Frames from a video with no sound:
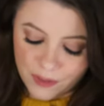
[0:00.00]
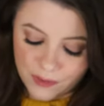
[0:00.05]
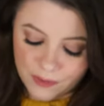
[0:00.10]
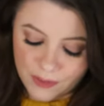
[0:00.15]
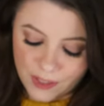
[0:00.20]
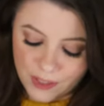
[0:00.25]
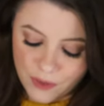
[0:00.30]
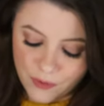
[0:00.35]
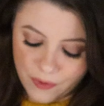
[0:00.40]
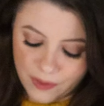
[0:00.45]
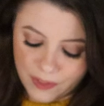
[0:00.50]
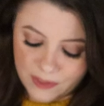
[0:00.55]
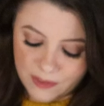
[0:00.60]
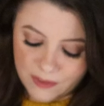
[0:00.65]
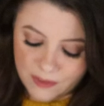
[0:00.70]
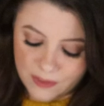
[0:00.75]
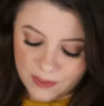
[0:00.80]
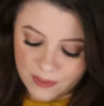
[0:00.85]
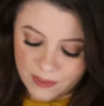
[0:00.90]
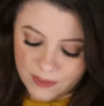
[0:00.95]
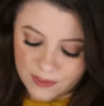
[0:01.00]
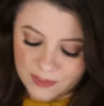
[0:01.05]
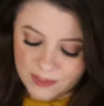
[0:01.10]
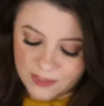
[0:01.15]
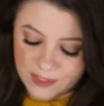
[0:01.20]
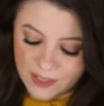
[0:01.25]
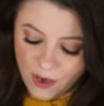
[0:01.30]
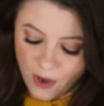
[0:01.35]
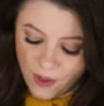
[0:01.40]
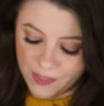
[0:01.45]
Like you can
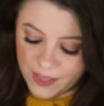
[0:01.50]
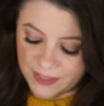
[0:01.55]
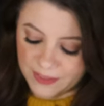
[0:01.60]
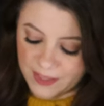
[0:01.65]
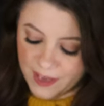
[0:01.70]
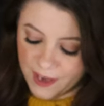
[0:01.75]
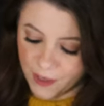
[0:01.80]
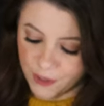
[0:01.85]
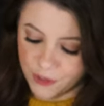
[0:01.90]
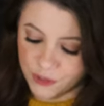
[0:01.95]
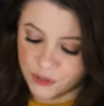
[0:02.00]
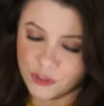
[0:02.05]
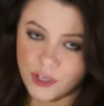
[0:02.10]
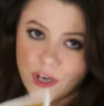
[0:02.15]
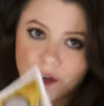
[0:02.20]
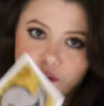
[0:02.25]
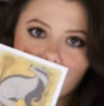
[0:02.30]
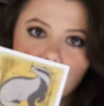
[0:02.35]
see all like the hair strokes,